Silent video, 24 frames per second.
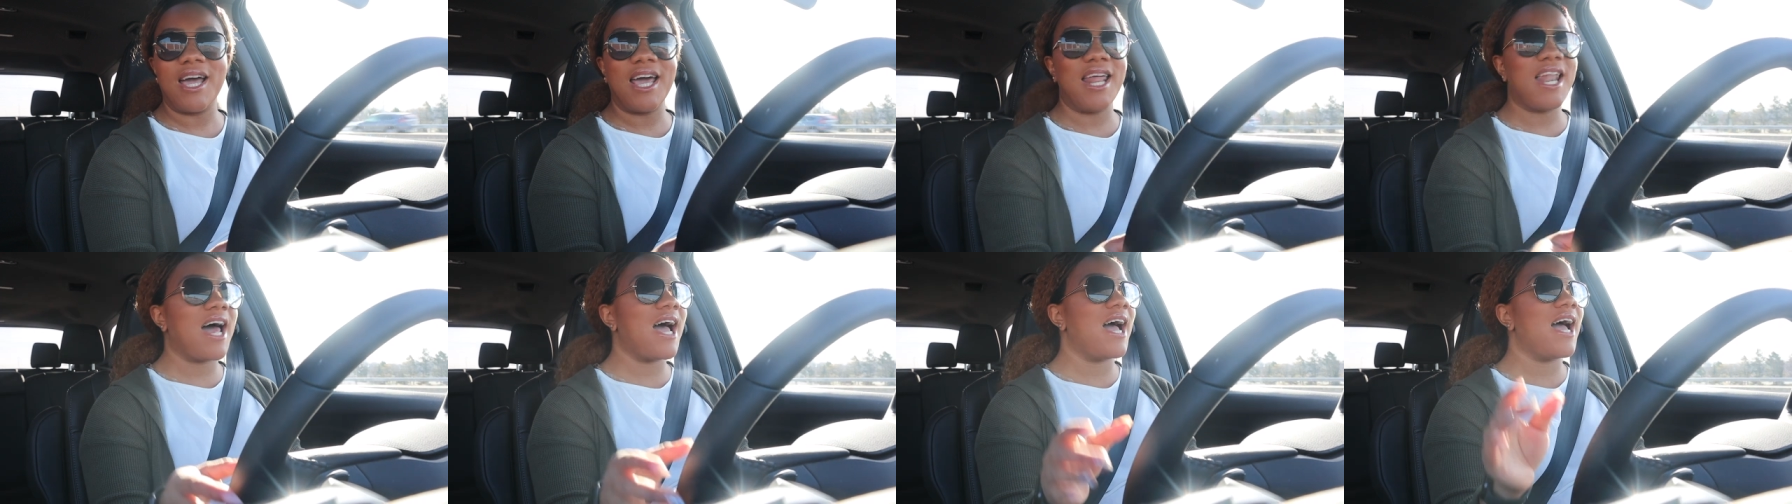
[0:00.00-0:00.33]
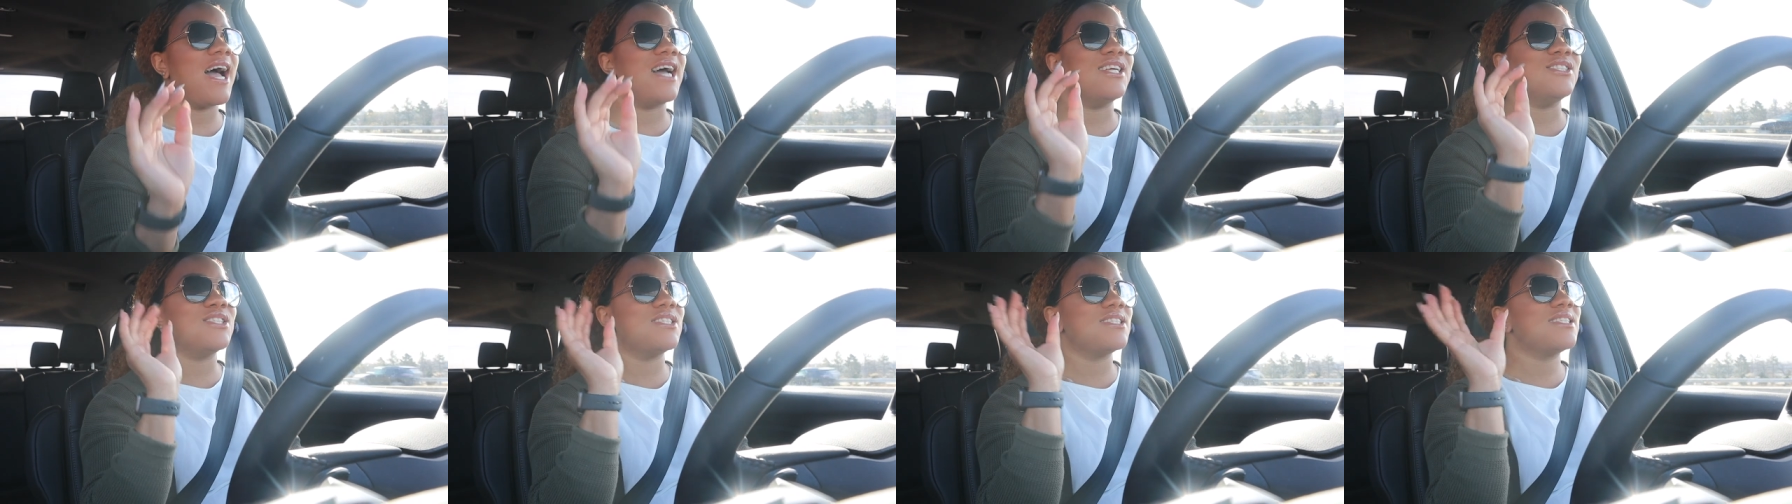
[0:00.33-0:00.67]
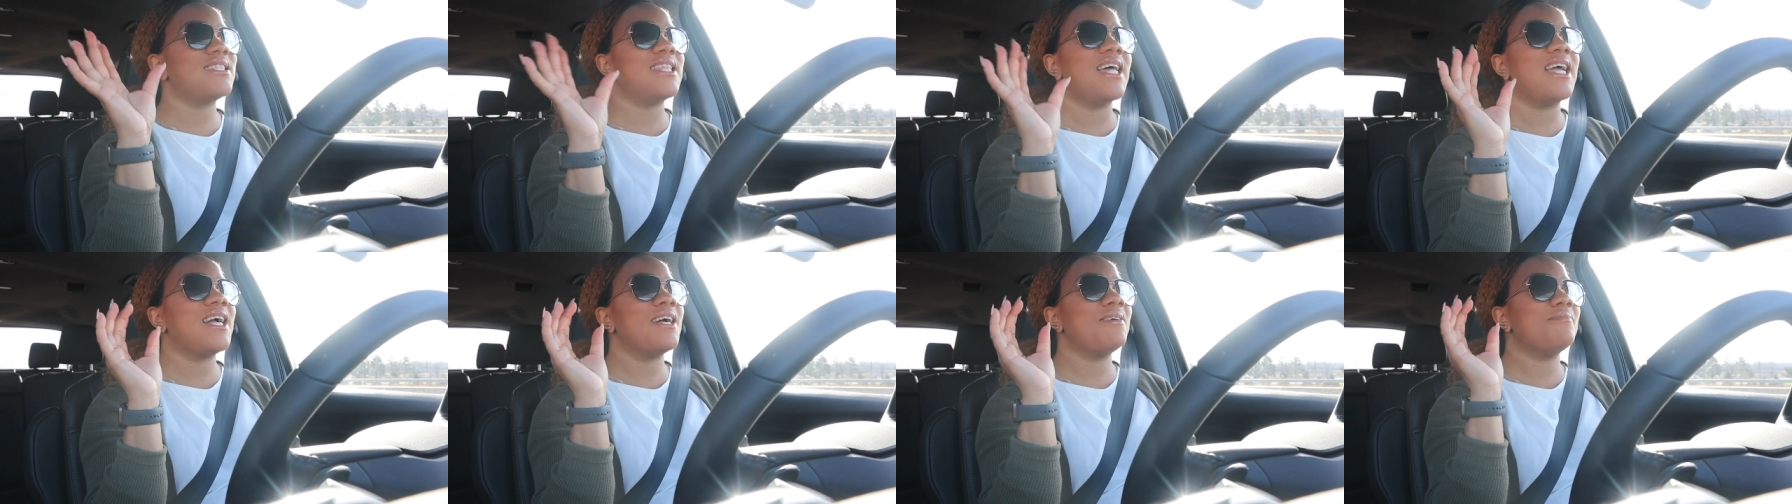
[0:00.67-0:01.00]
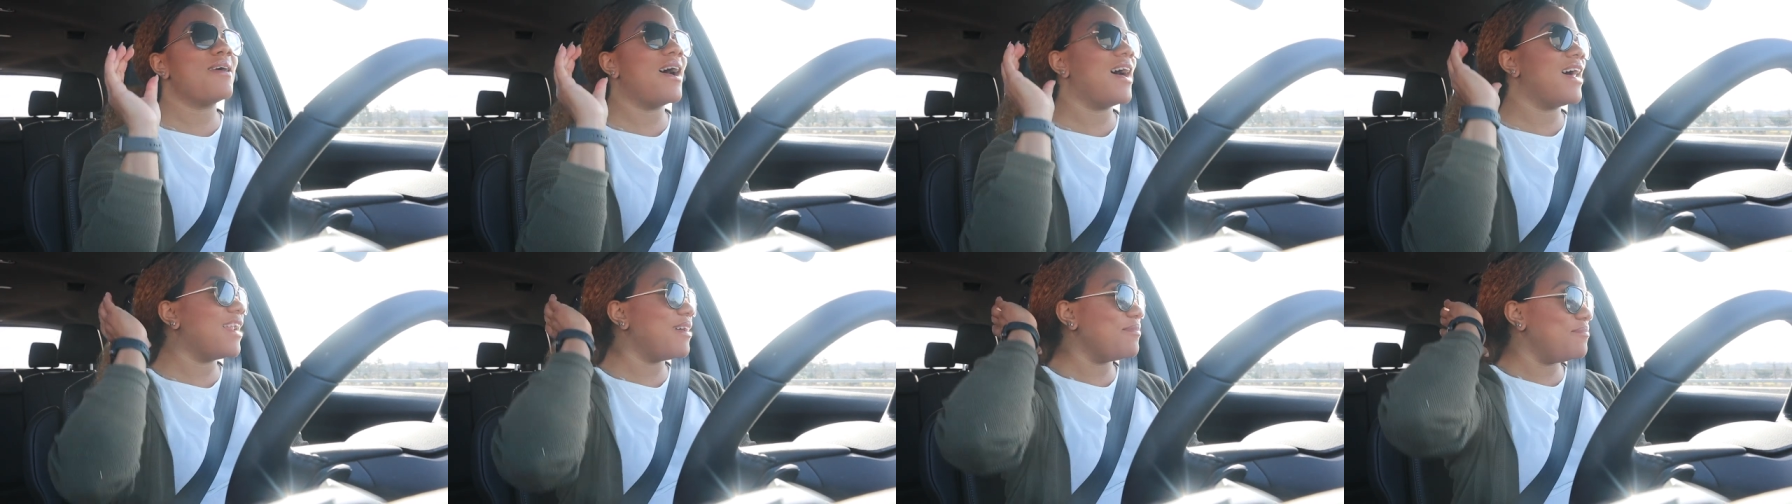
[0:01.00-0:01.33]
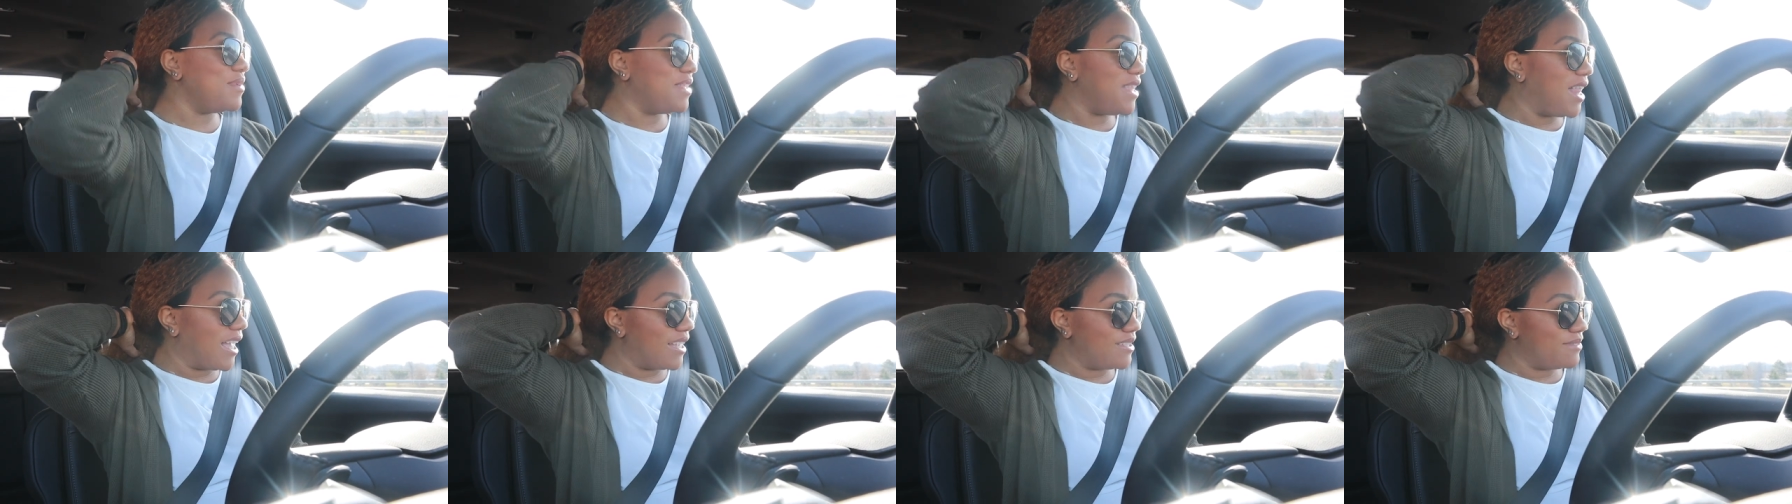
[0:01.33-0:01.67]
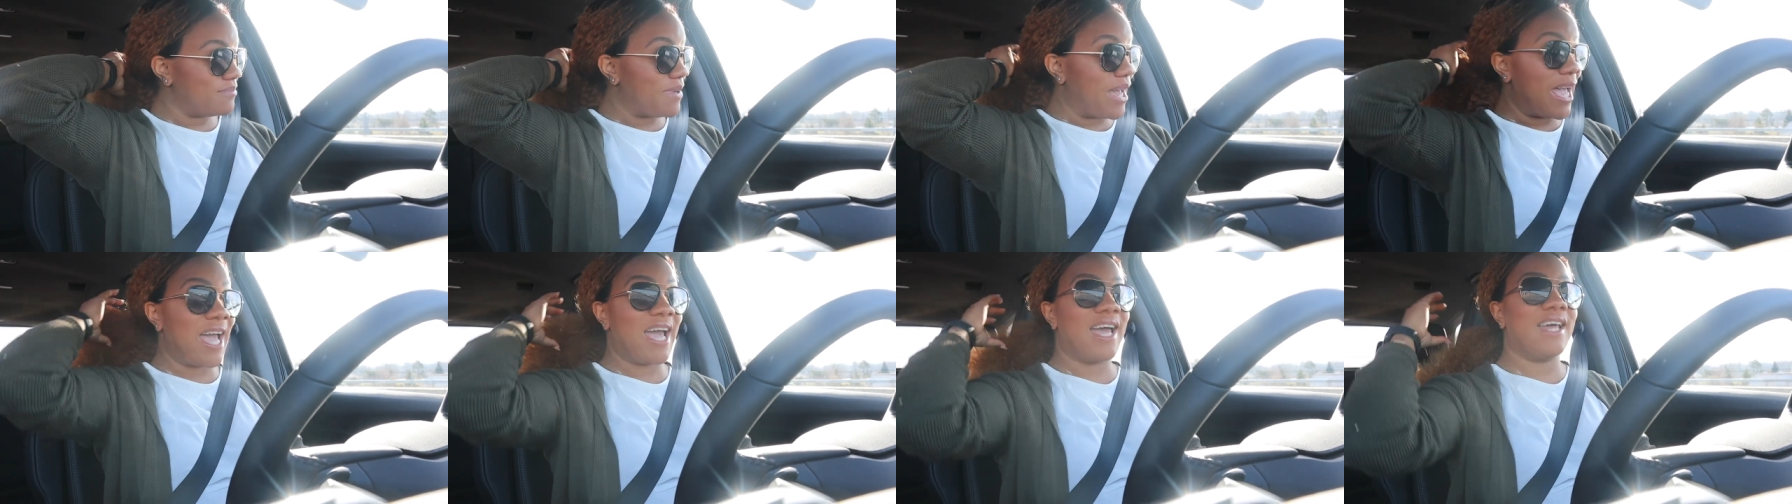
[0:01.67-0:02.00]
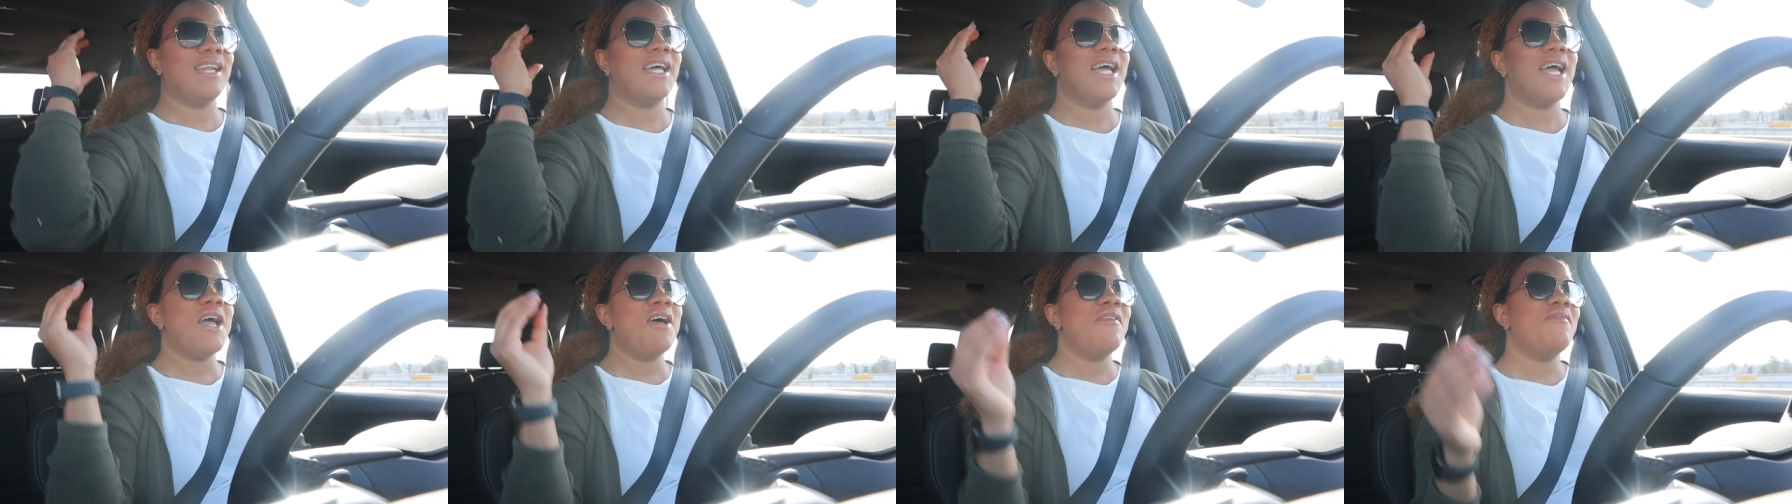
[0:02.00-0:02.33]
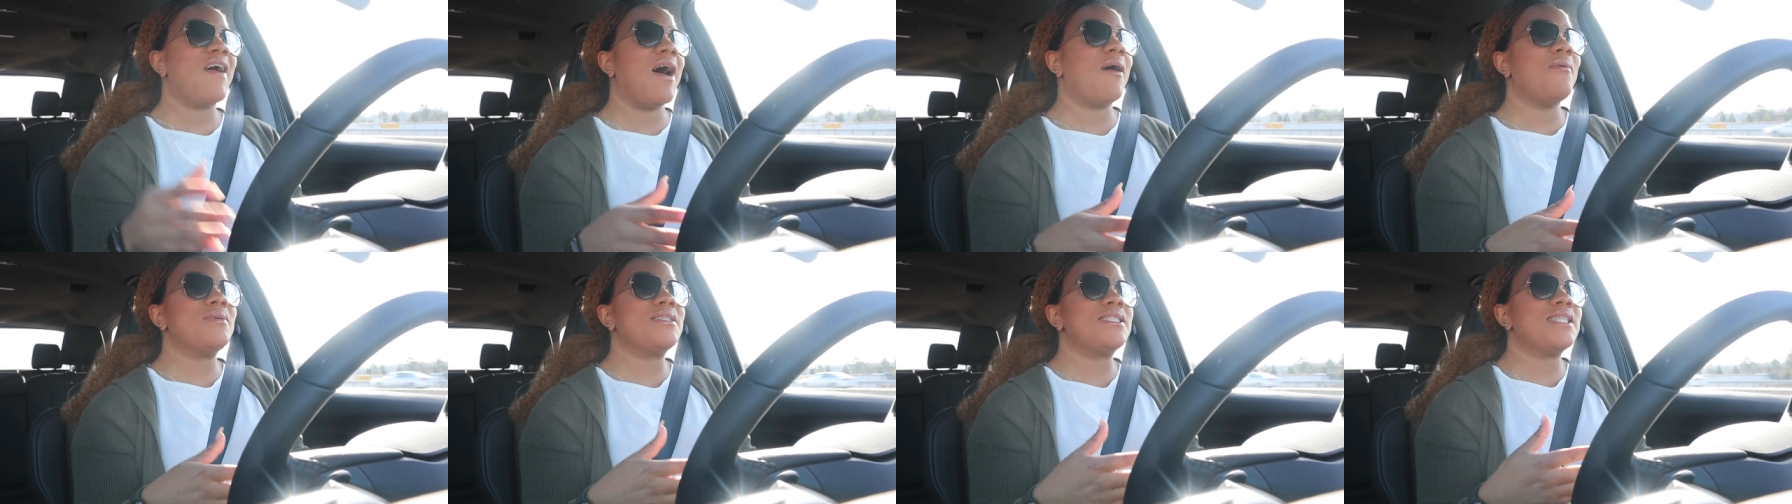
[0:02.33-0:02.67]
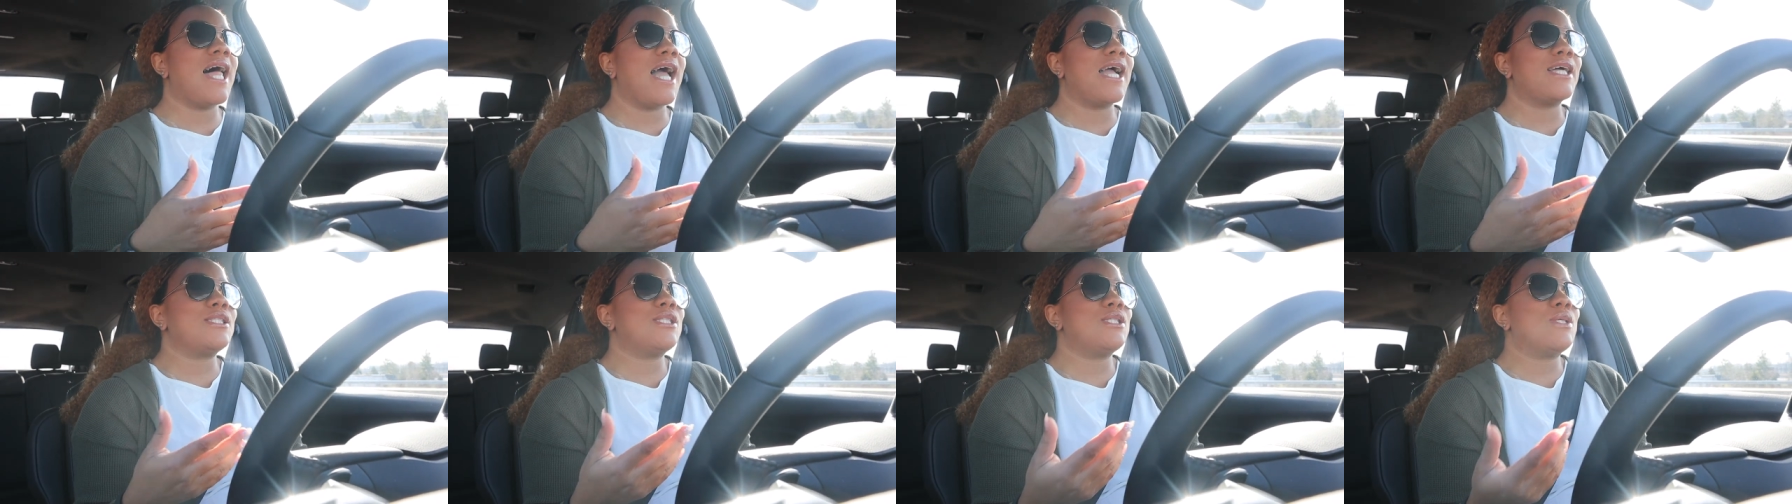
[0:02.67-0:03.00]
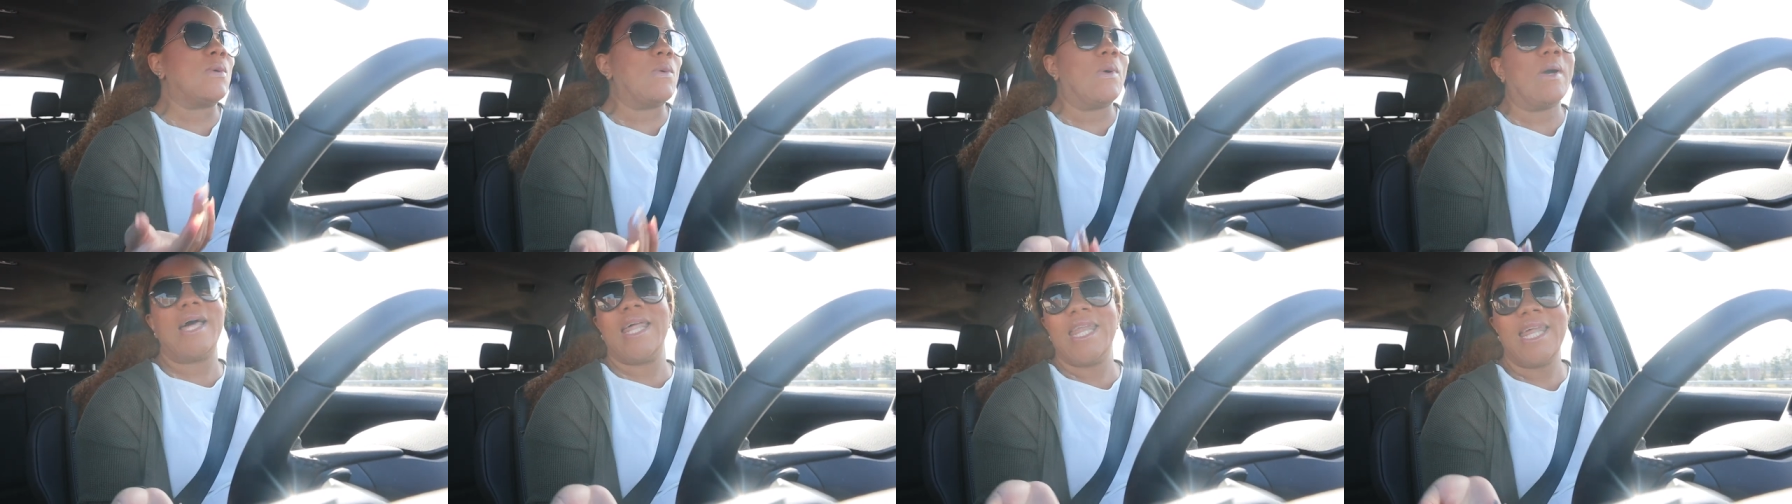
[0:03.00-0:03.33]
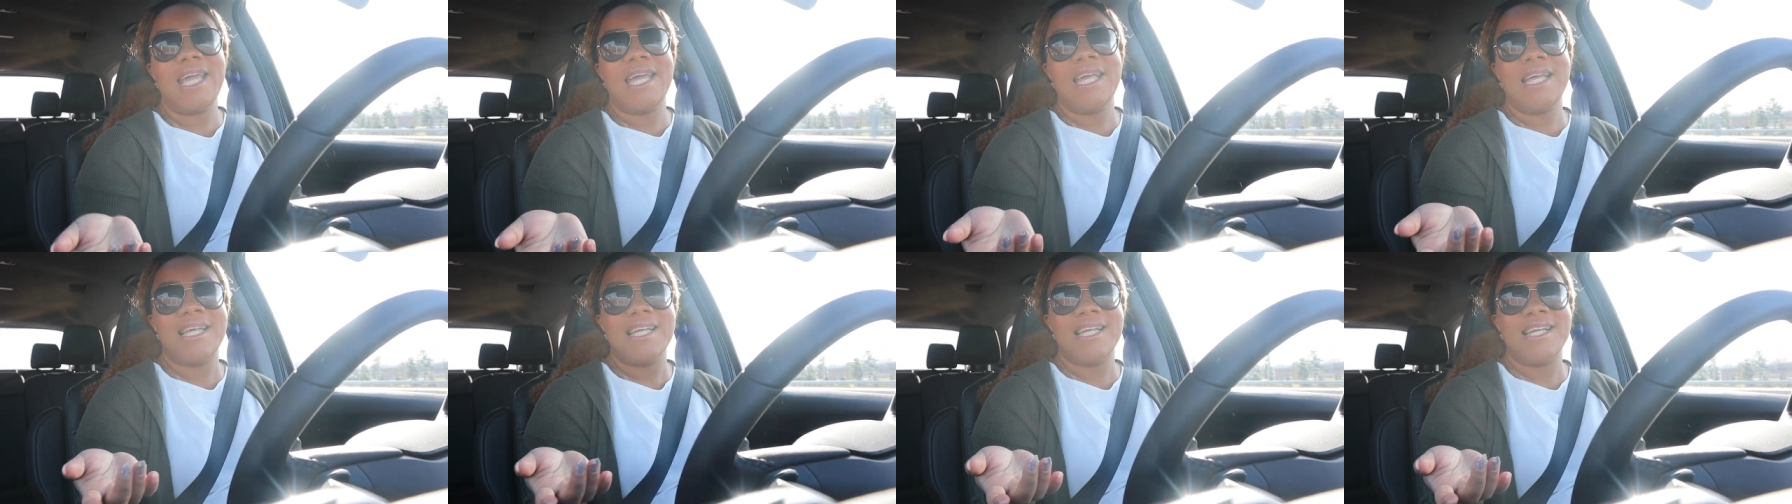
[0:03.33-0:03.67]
And I, I just think about it. I'd be like, man, if I was, like, twenty